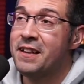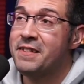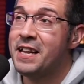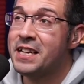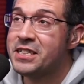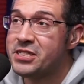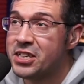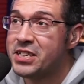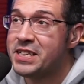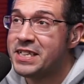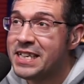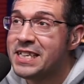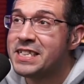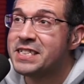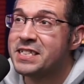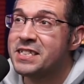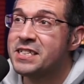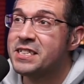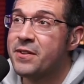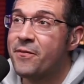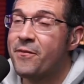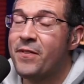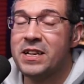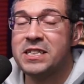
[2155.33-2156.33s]
That's a
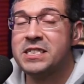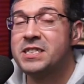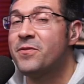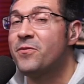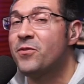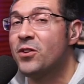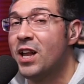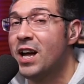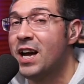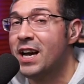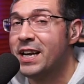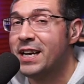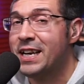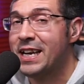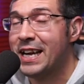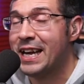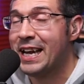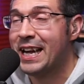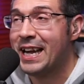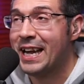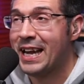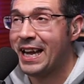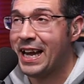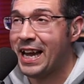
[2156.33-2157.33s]
decent defensive line
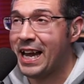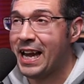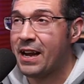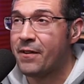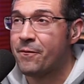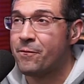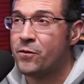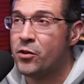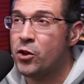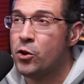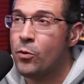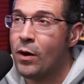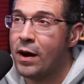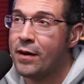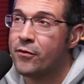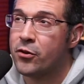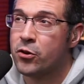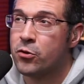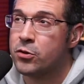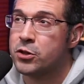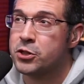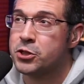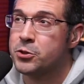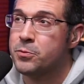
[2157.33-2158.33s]
if you have a
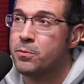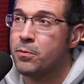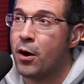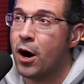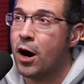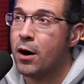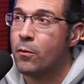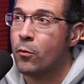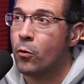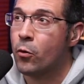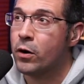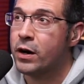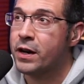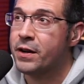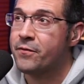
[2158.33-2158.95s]
Christian Barmore.